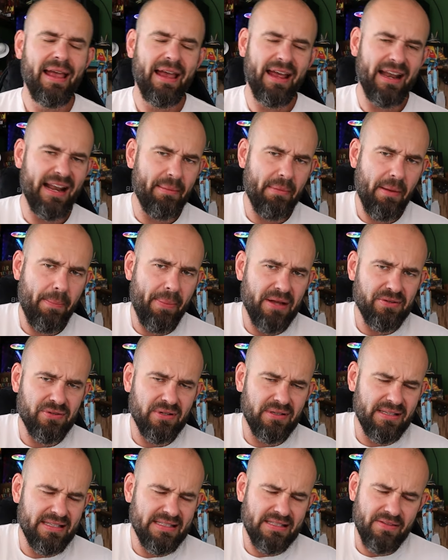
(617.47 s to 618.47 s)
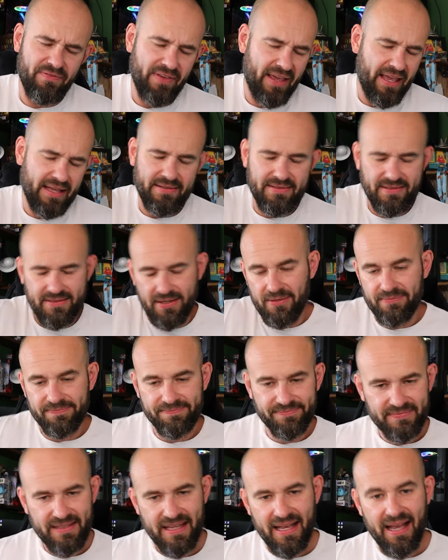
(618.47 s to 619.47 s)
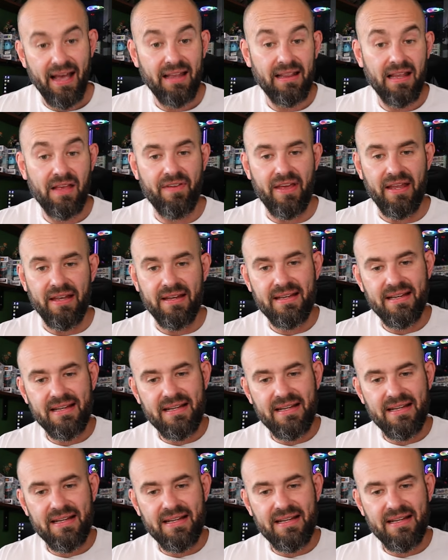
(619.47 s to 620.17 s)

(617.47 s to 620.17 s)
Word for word: And I'm a Patrick Gleason fan, so I love it.